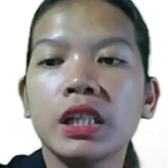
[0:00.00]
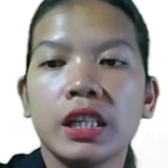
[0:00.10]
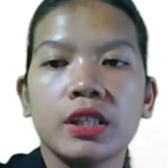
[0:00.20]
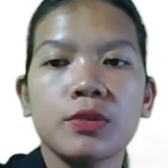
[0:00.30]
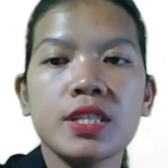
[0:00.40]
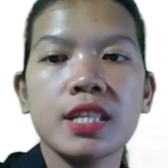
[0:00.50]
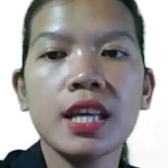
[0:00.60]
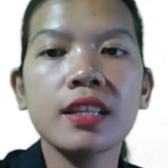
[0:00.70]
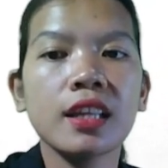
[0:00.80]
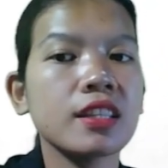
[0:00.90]
it was
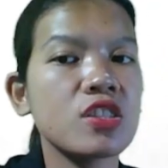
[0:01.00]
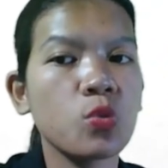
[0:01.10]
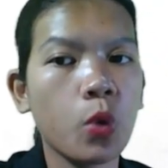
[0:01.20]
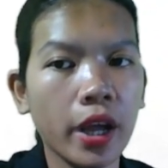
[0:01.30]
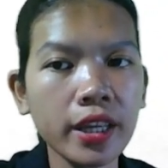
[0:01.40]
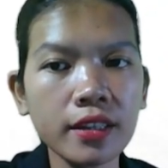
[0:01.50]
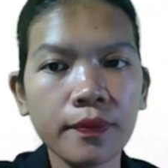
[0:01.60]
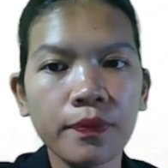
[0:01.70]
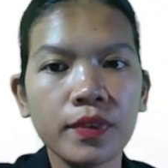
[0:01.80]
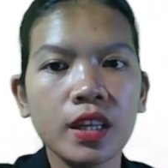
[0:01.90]
said that is why
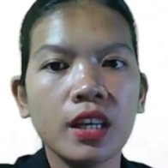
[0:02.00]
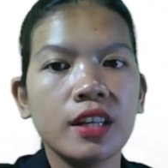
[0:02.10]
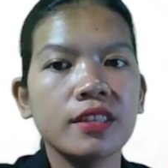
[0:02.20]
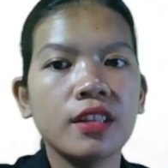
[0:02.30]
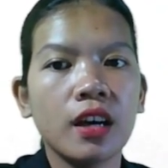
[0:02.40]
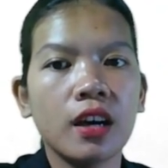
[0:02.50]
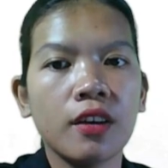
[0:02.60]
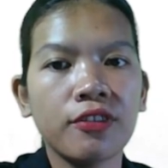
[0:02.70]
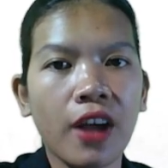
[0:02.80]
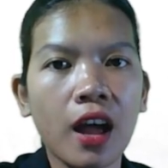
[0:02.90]
the
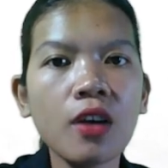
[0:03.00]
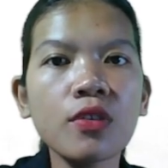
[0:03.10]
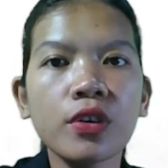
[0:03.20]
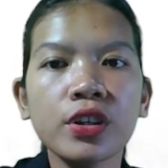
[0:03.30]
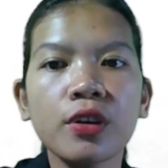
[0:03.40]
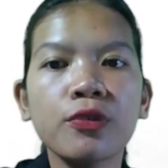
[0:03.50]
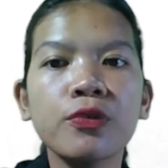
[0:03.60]
FAO, or the